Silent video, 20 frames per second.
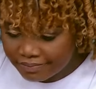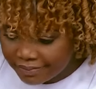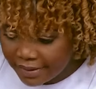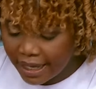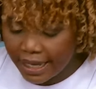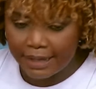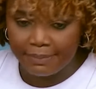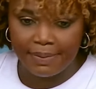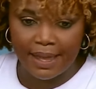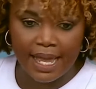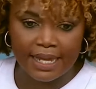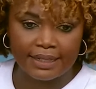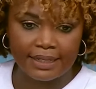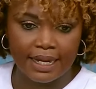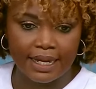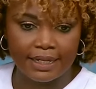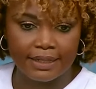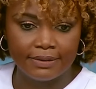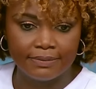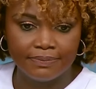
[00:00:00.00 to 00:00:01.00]
a bad
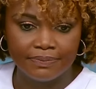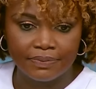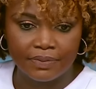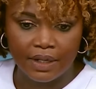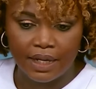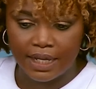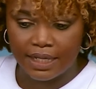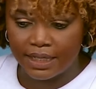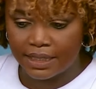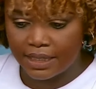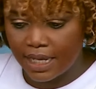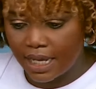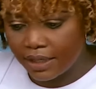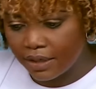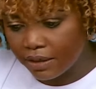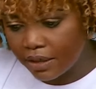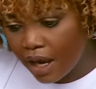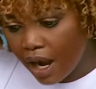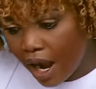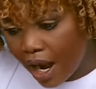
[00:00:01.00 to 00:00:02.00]
night. It is not
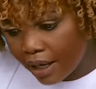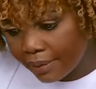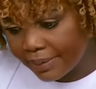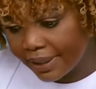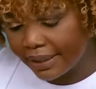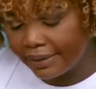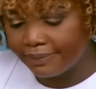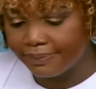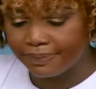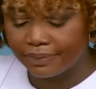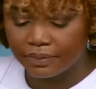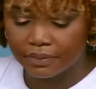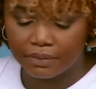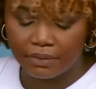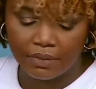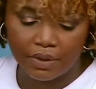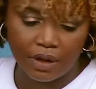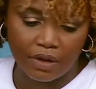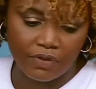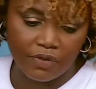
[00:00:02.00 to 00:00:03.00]
uncommon
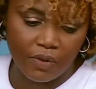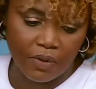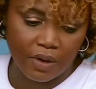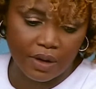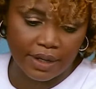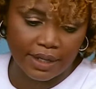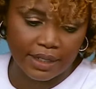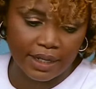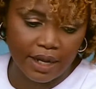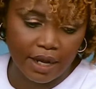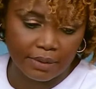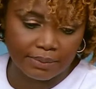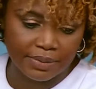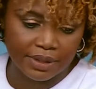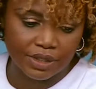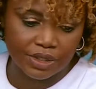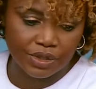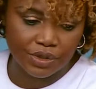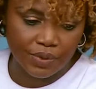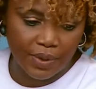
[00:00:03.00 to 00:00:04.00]
for
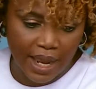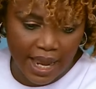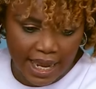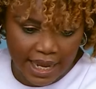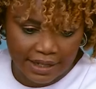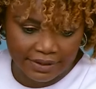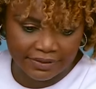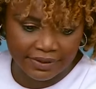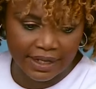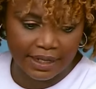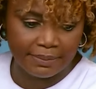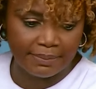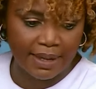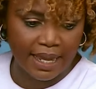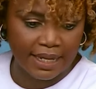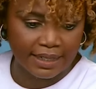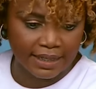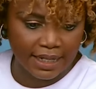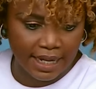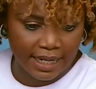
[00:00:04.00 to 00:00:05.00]
incumbents to have a
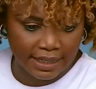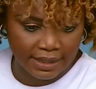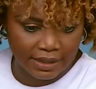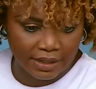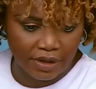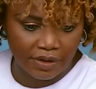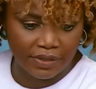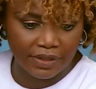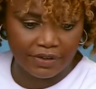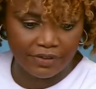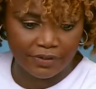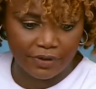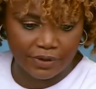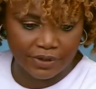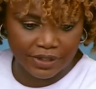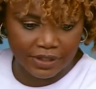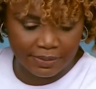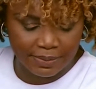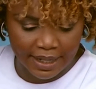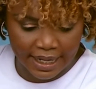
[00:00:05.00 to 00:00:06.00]
bad night on their first
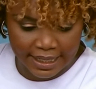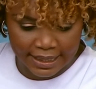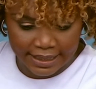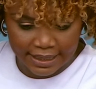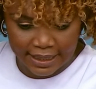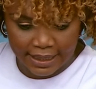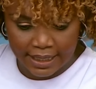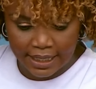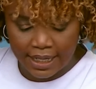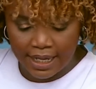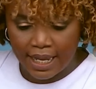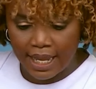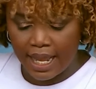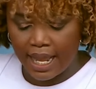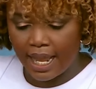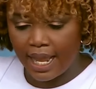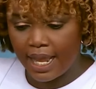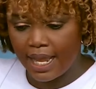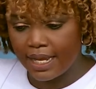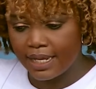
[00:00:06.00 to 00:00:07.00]
debate.
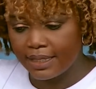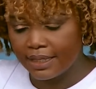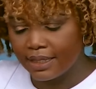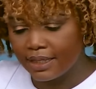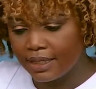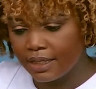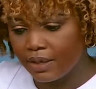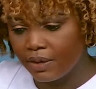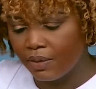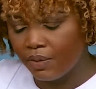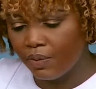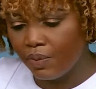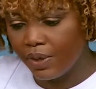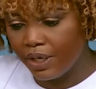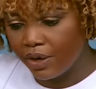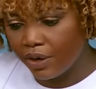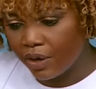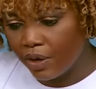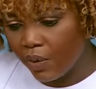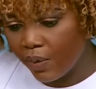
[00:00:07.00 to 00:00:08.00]
And we
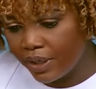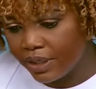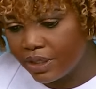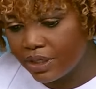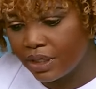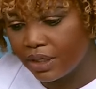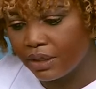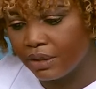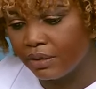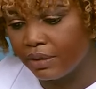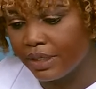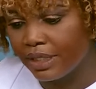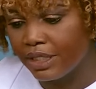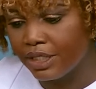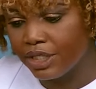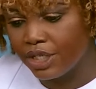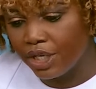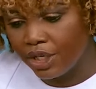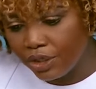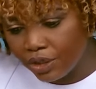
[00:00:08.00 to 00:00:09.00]
are going to
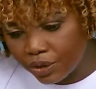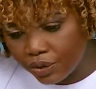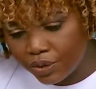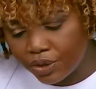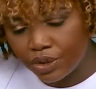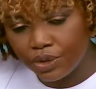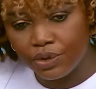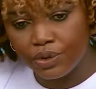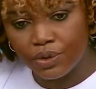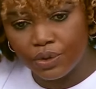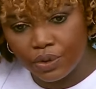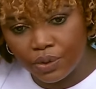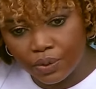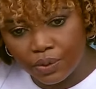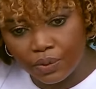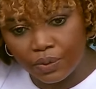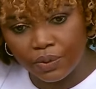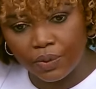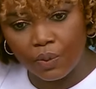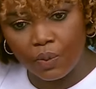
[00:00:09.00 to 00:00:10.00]
continue to
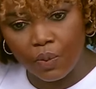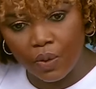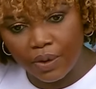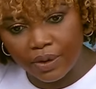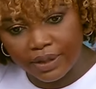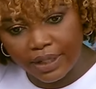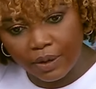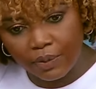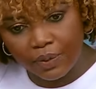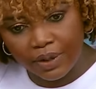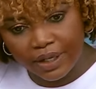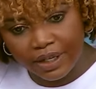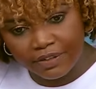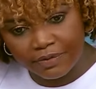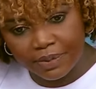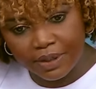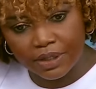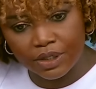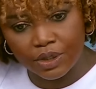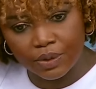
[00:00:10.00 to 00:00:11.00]
do the work that we have
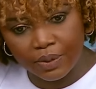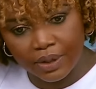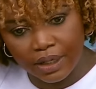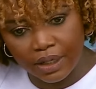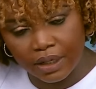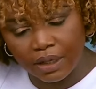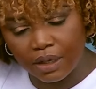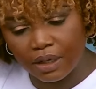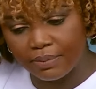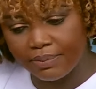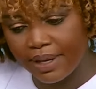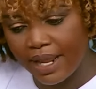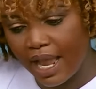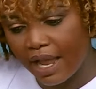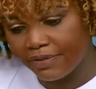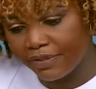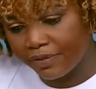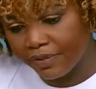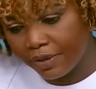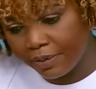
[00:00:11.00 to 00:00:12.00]
been doing on
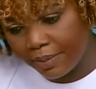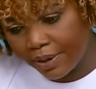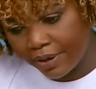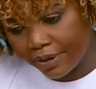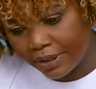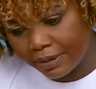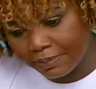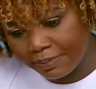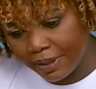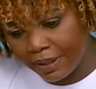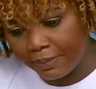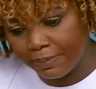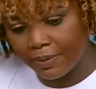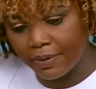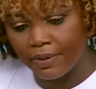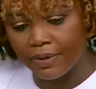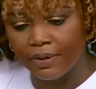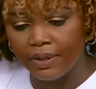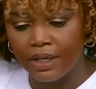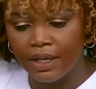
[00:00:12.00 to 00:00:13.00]
behalf of the American
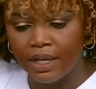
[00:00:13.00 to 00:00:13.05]
people.